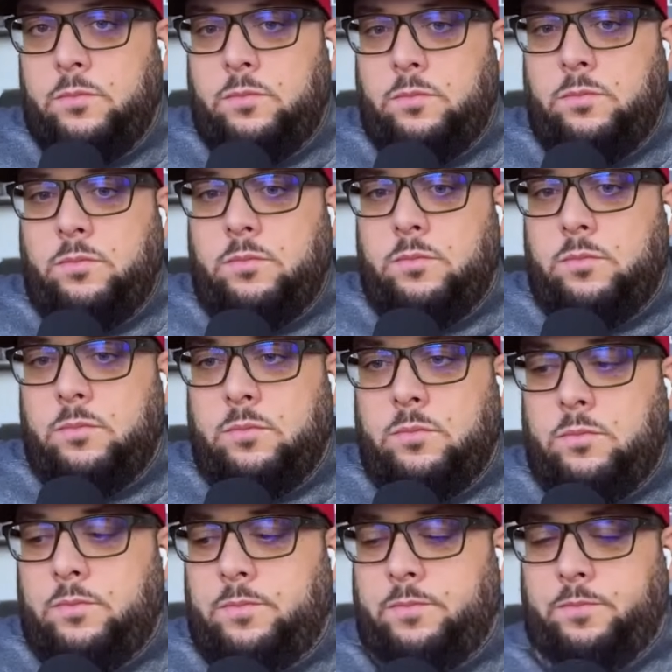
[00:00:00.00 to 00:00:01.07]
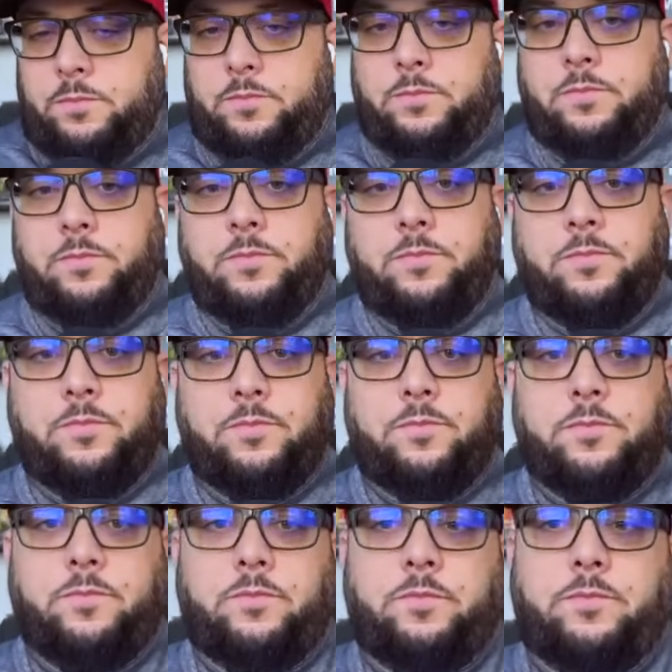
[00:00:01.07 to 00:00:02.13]

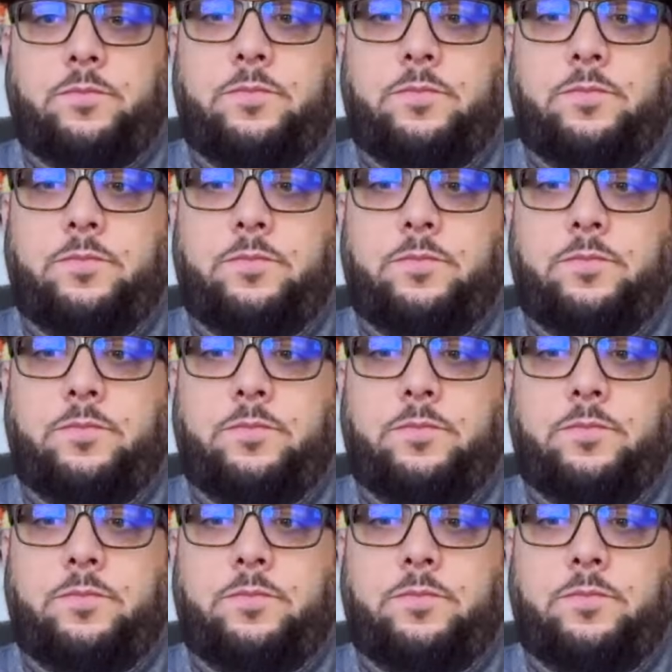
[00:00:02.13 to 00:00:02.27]
This person isn't speaking.